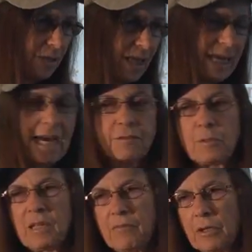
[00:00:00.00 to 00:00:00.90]
that they have
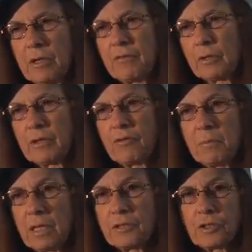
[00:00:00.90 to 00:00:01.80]
to be very, very
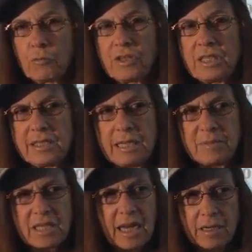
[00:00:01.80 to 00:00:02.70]
familiar with these deep
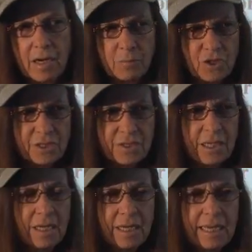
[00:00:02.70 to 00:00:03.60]
sky objects
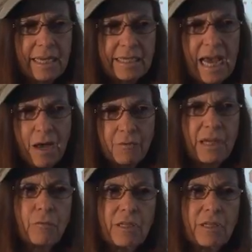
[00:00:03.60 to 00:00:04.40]
and how they